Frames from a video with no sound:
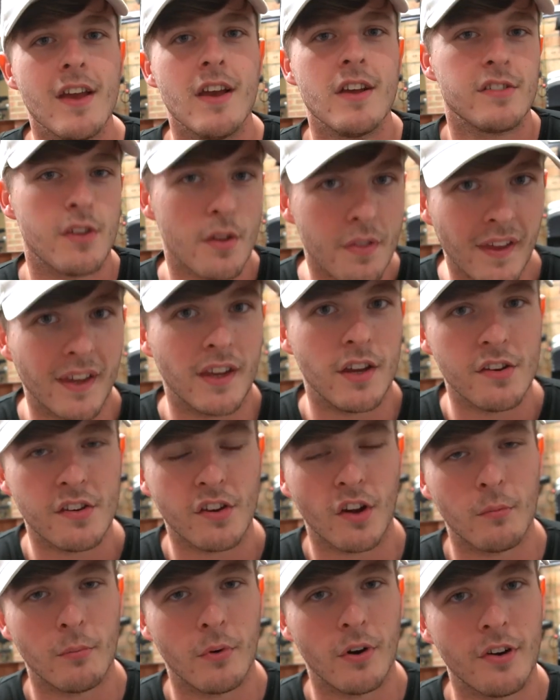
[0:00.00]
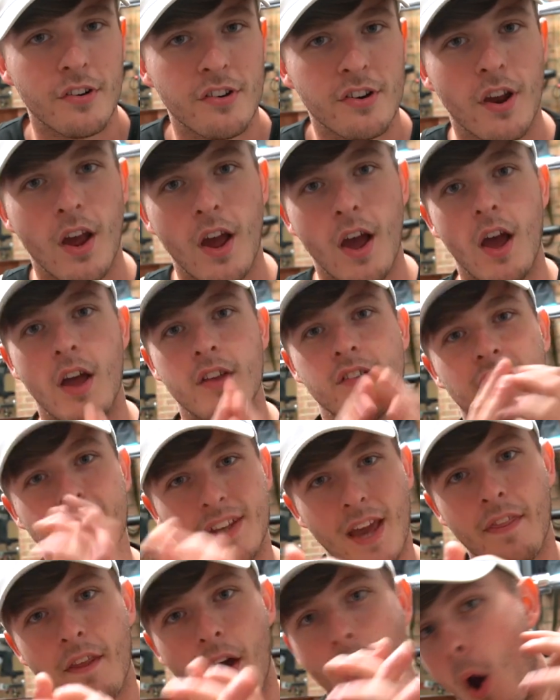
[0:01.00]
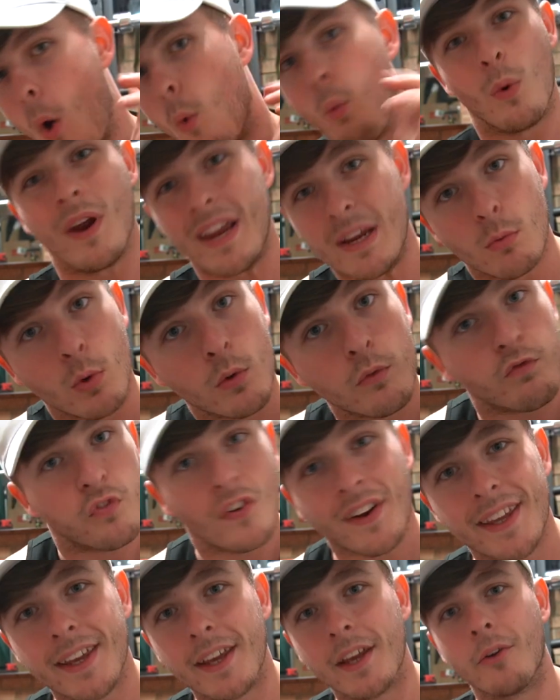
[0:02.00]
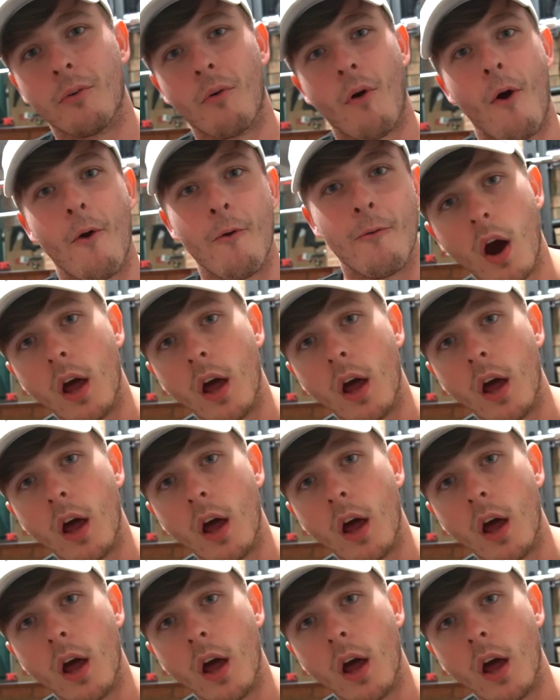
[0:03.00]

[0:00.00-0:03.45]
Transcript: So thank you so much. Together, we will freaking grow.